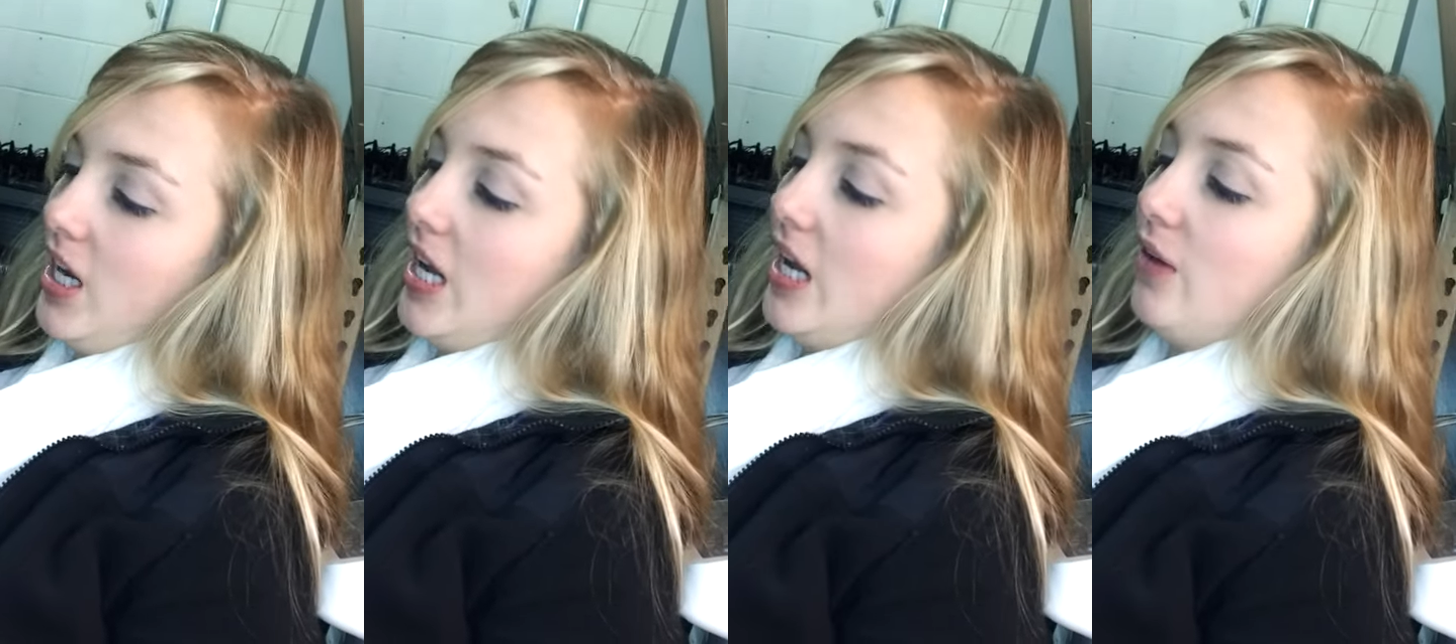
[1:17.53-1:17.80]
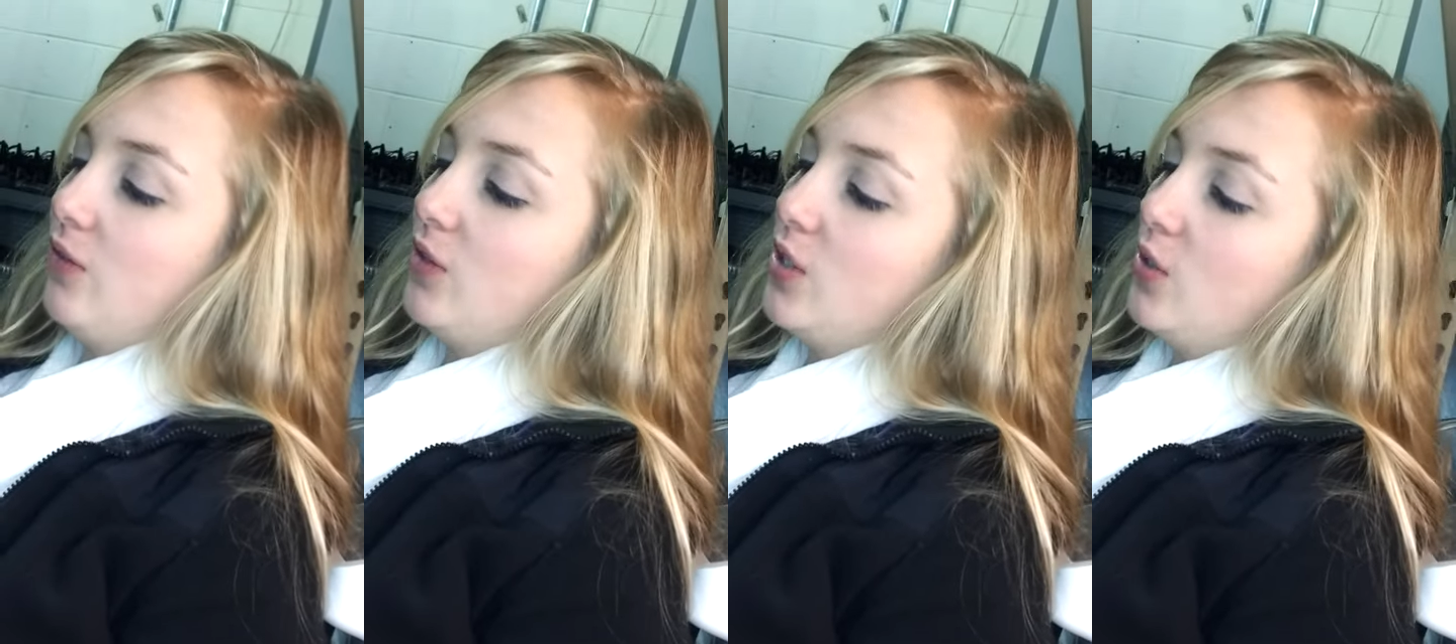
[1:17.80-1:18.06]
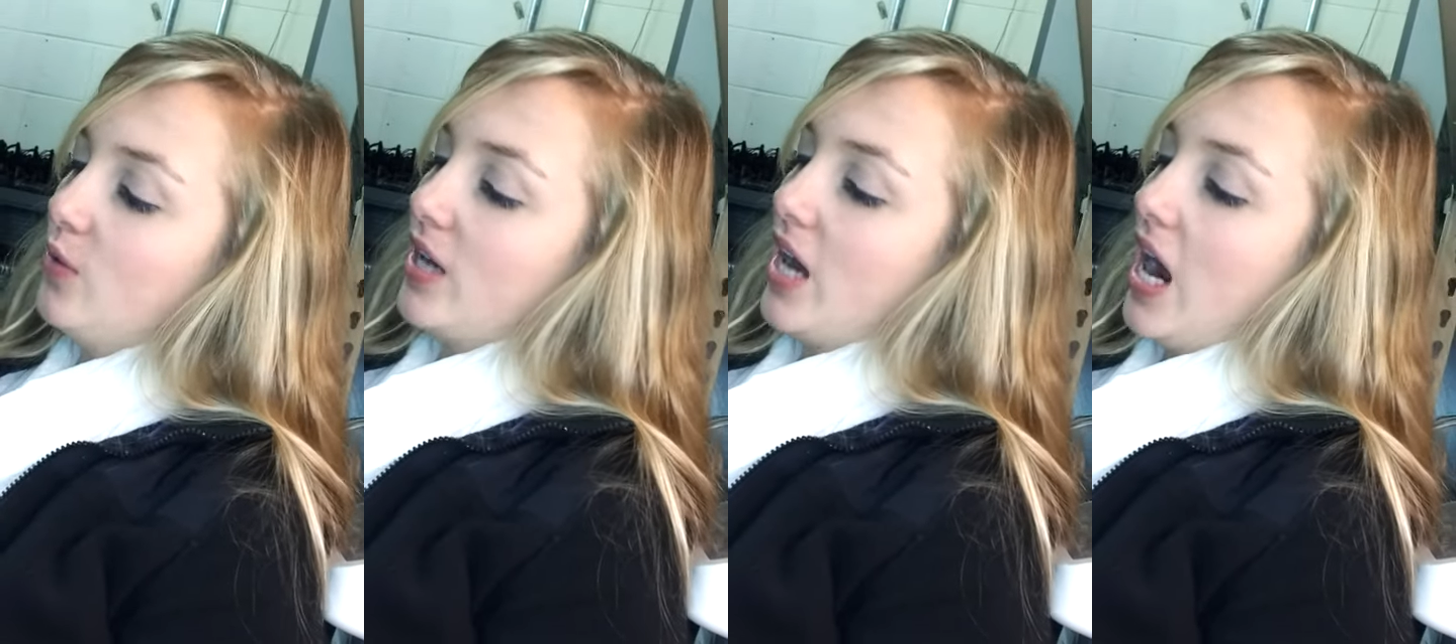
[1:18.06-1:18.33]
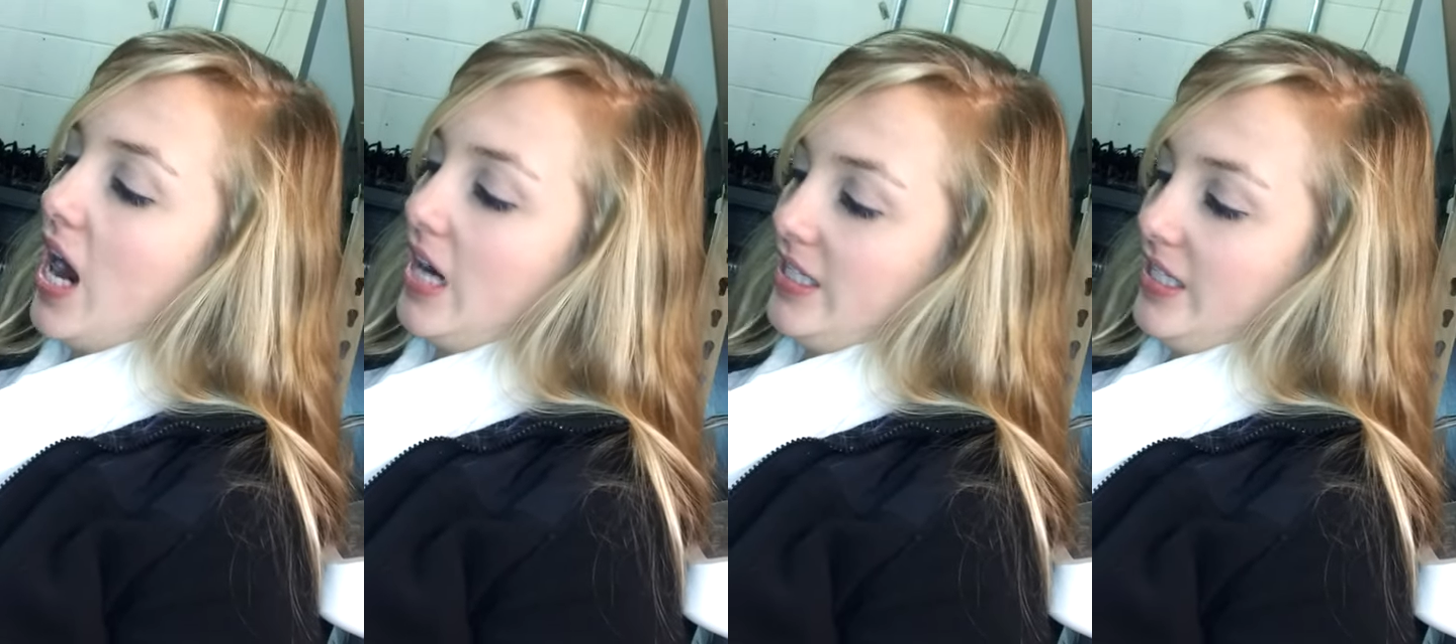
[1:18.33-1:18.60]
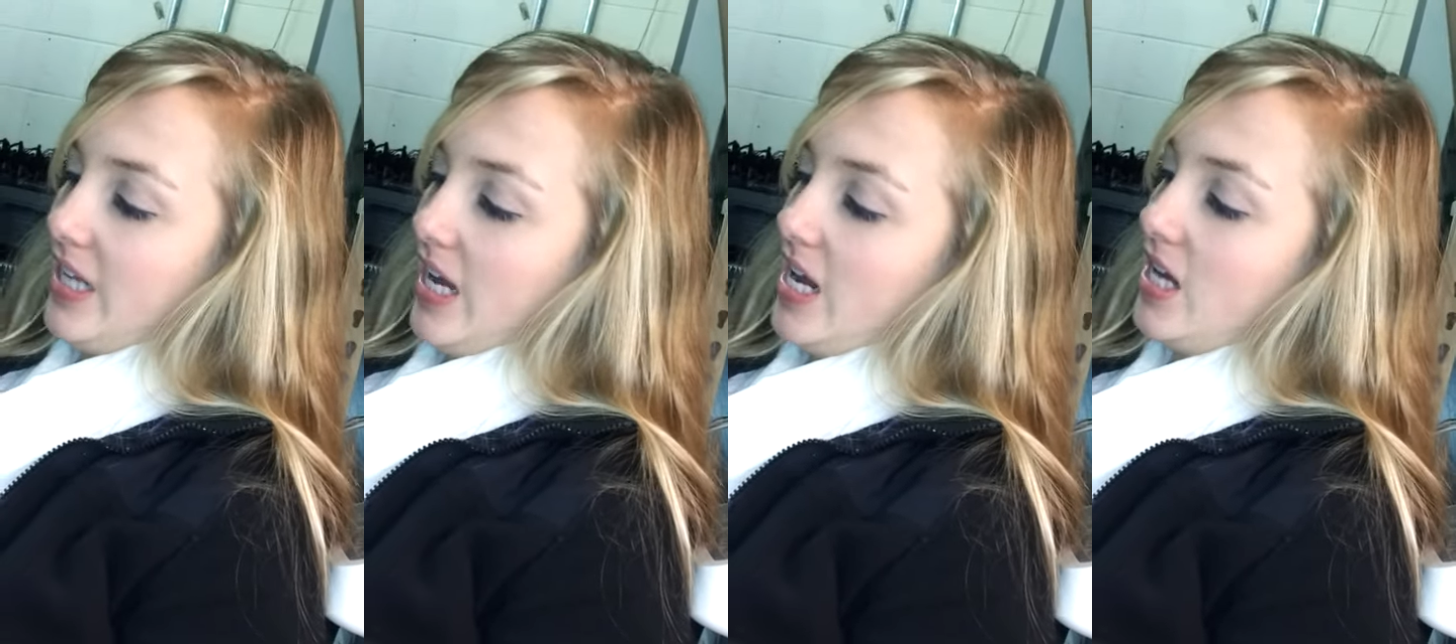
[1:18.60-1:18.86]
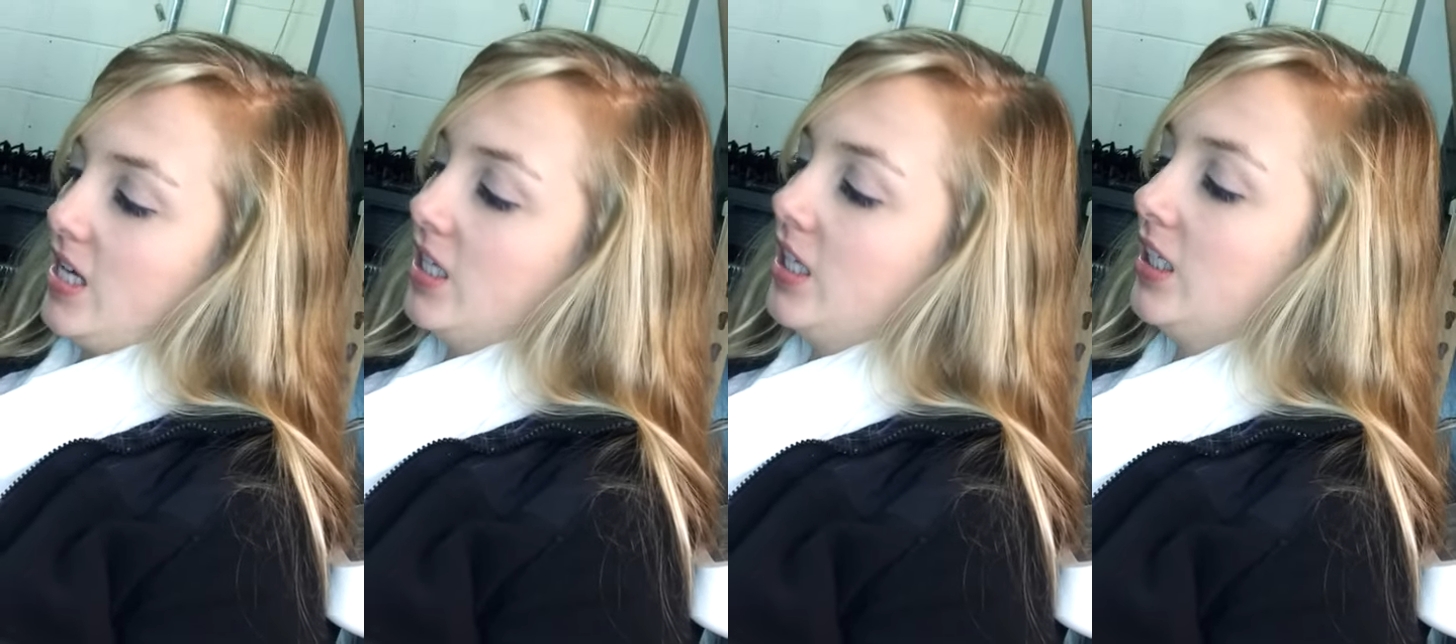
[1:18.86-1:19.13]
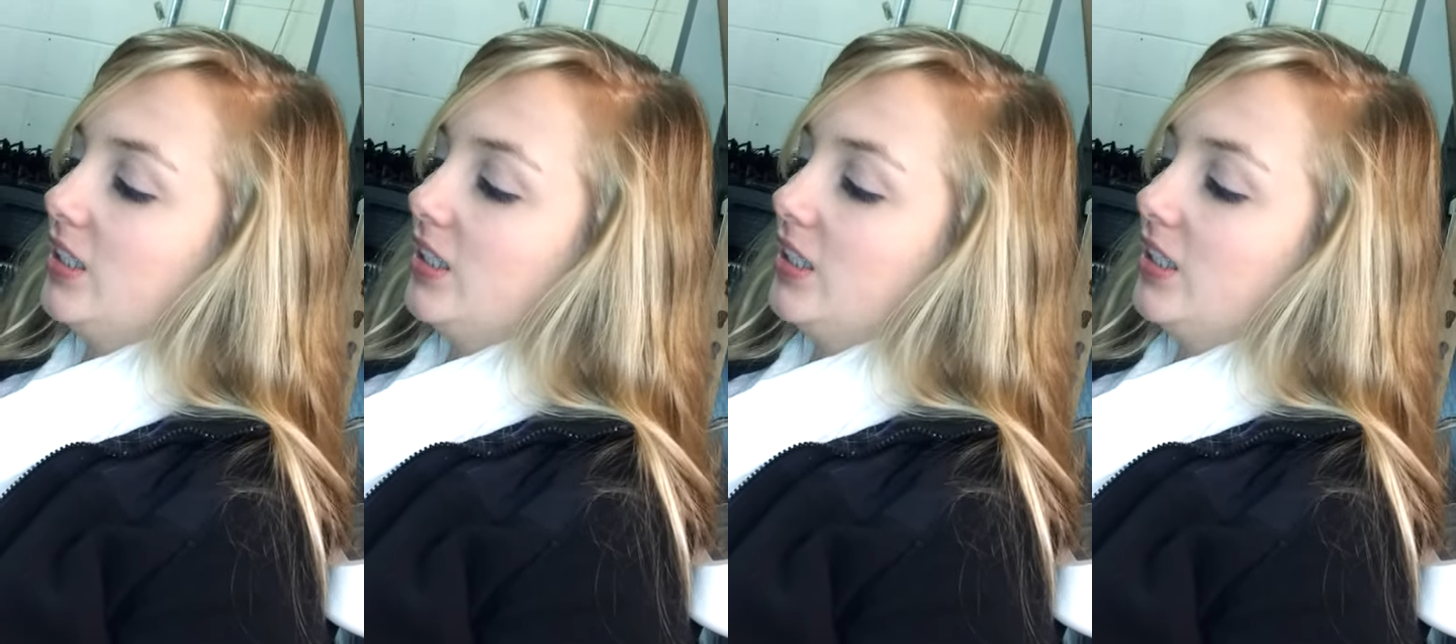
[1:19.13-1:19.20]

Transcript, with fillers: if you and I, Isaiah